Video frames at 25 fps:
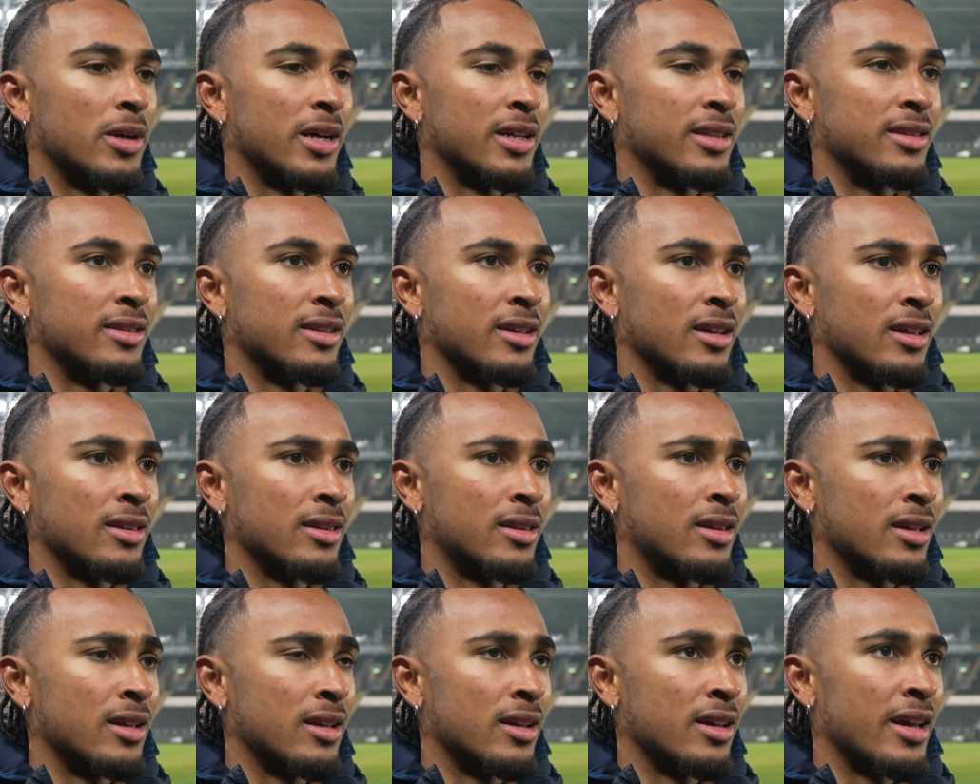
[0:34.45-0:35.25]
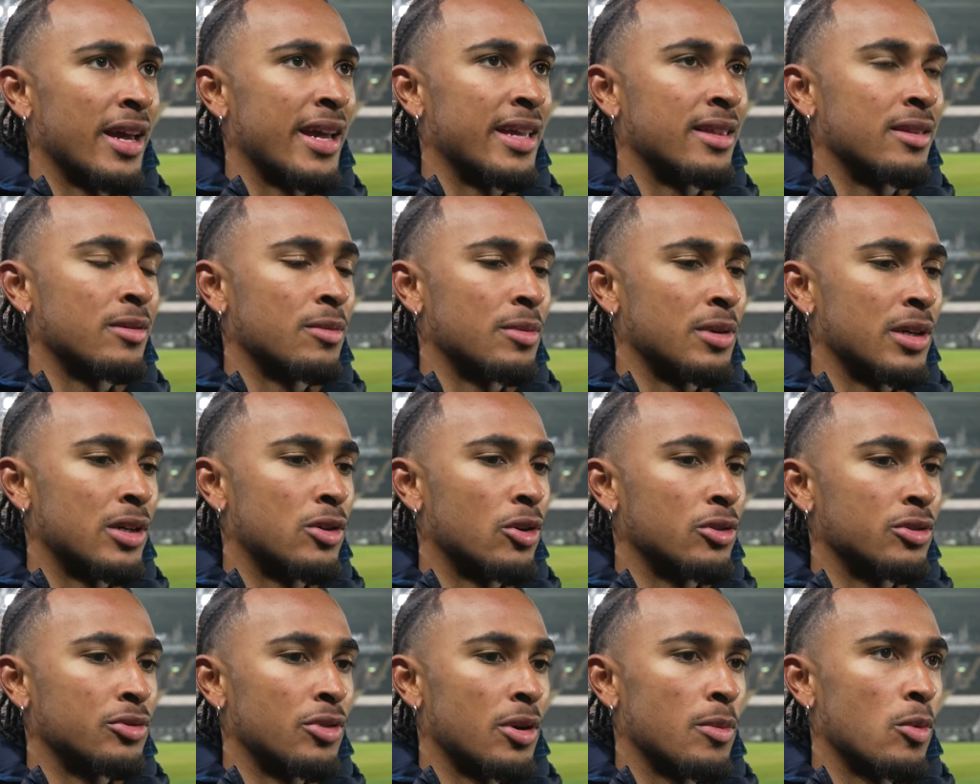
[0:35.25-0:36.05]
And at the end, we
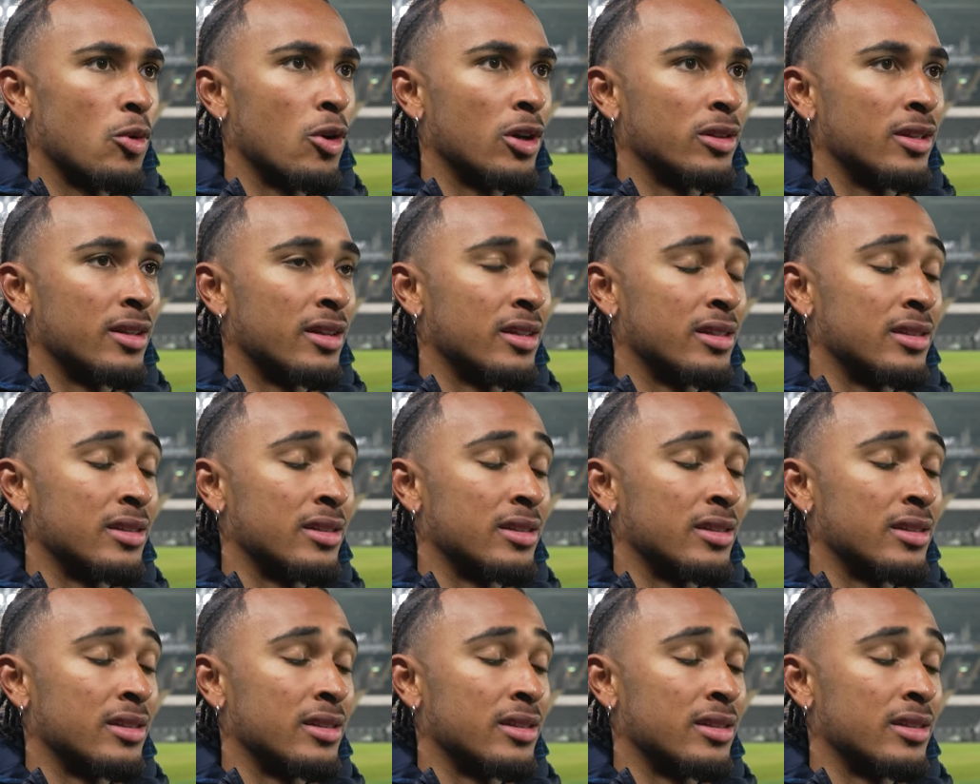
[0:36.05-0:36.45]
got rewarded.